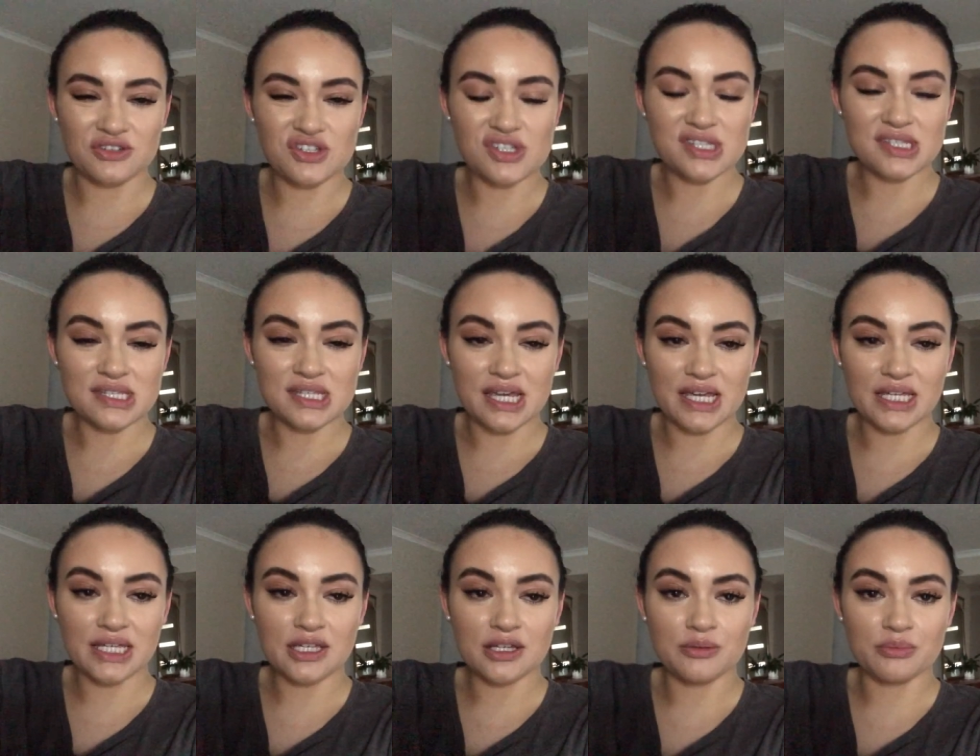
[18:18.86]
Uh, just
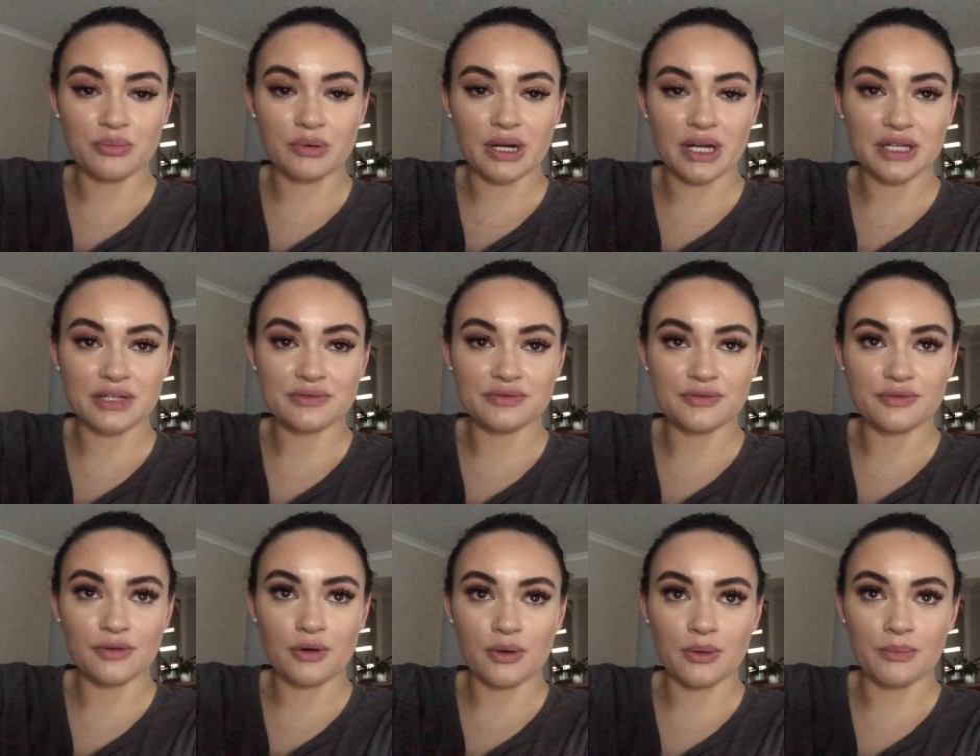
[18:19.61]
taking a break
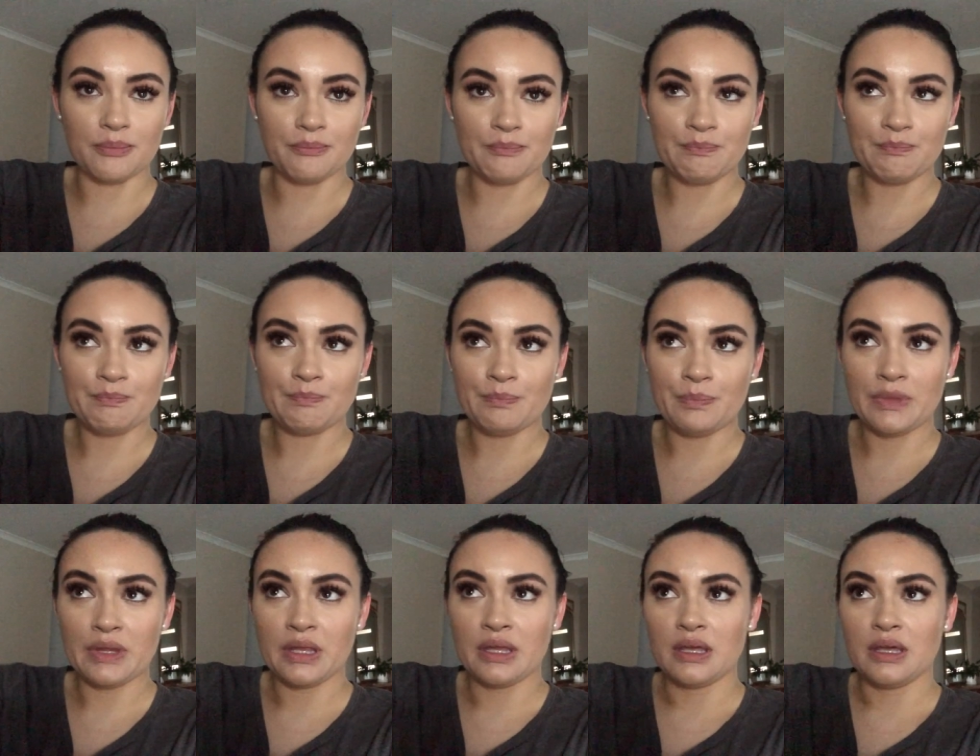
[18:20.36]
from
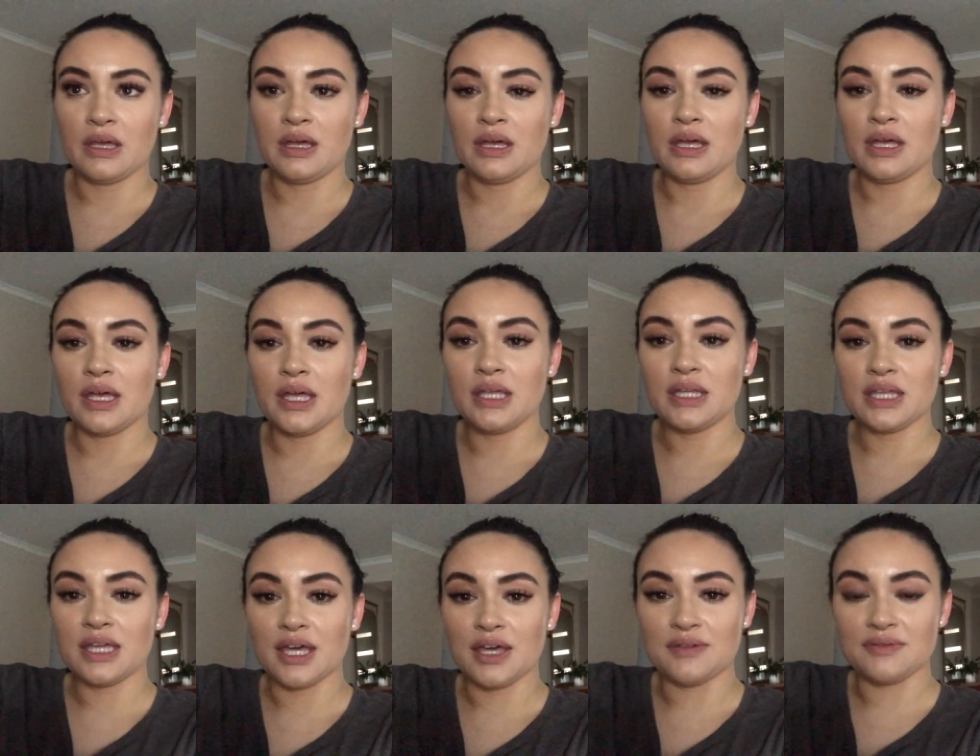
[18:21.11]

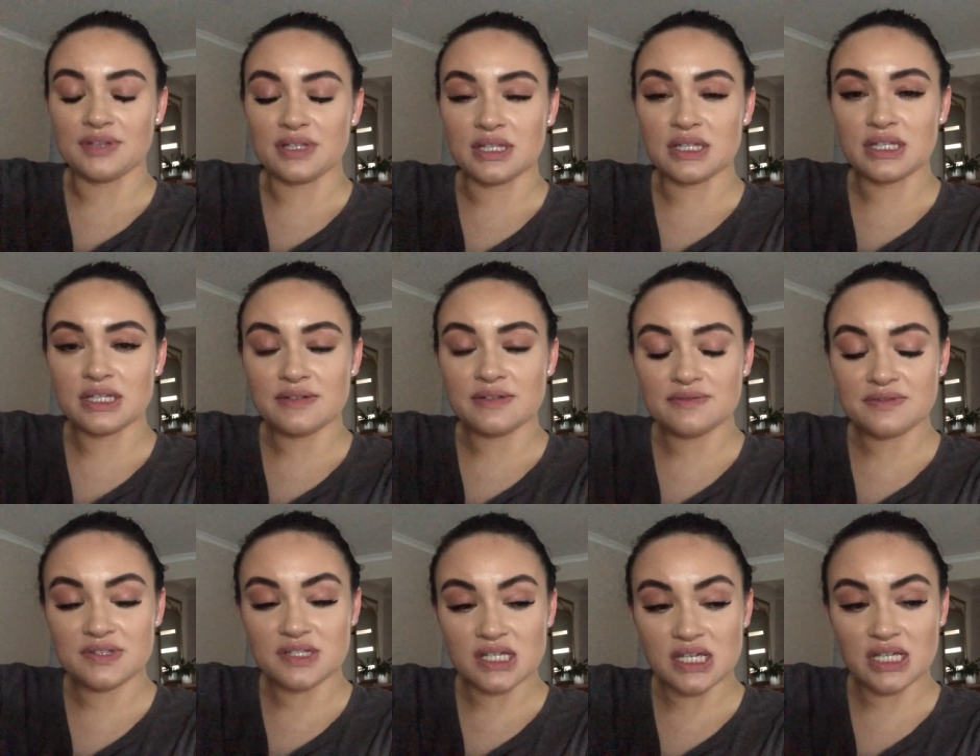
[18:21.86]
any heavy
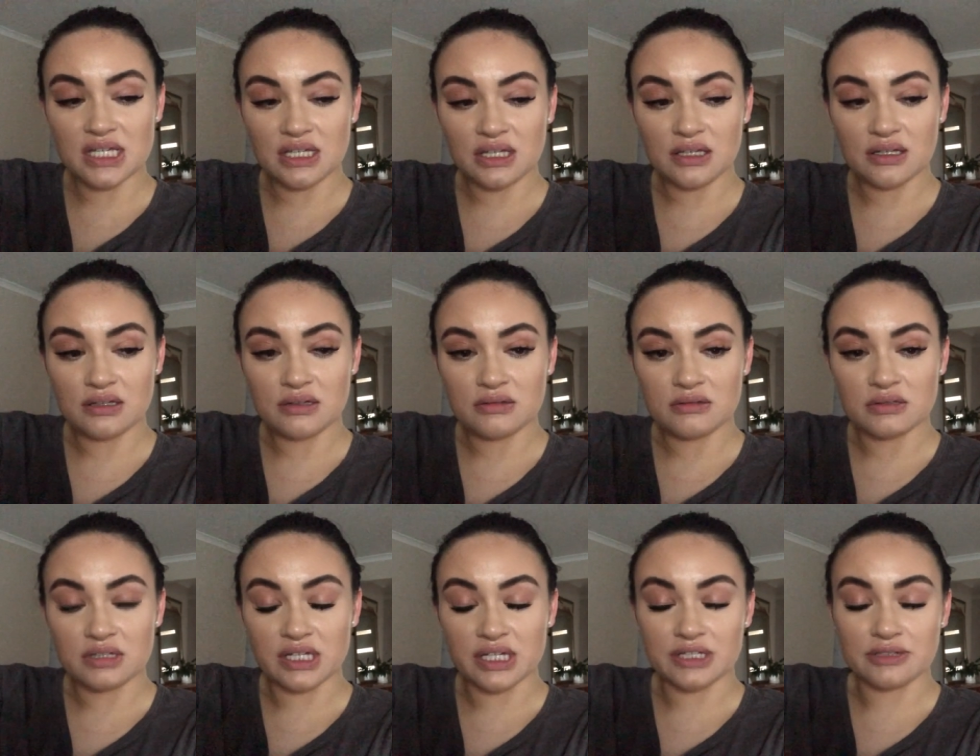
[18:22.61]
lifting,
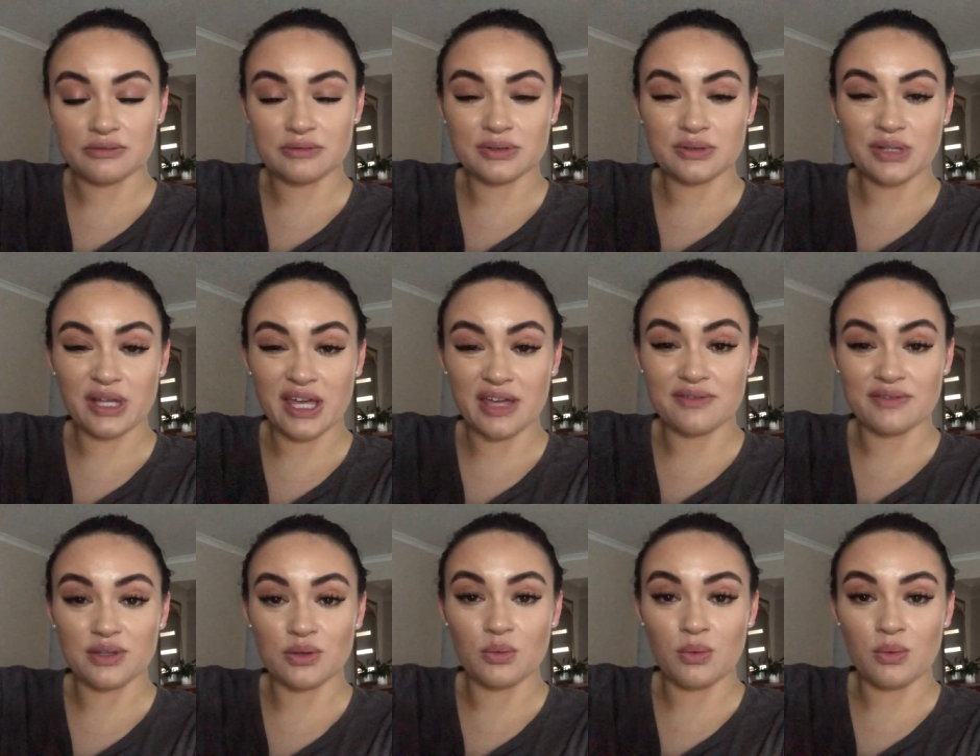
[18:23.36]
like real heavy